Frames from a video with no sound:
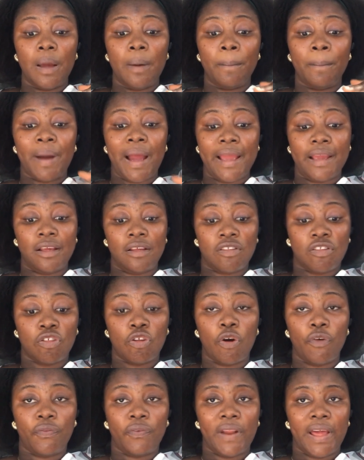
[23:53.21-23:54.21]
buy
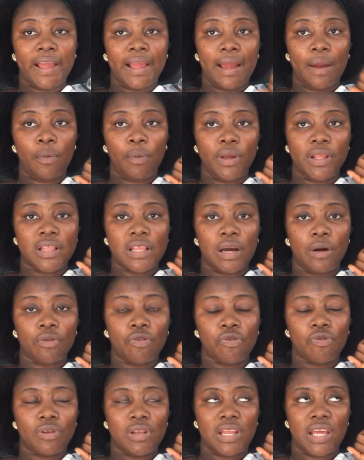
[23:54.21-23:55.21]
stuff. Like, I went out
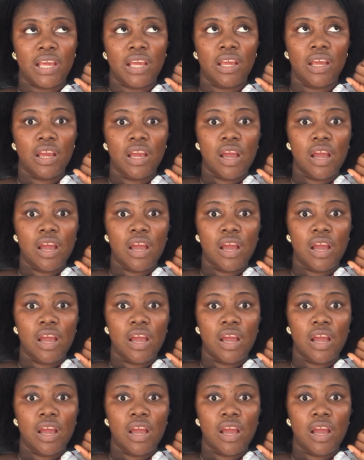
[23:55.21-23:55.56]
today.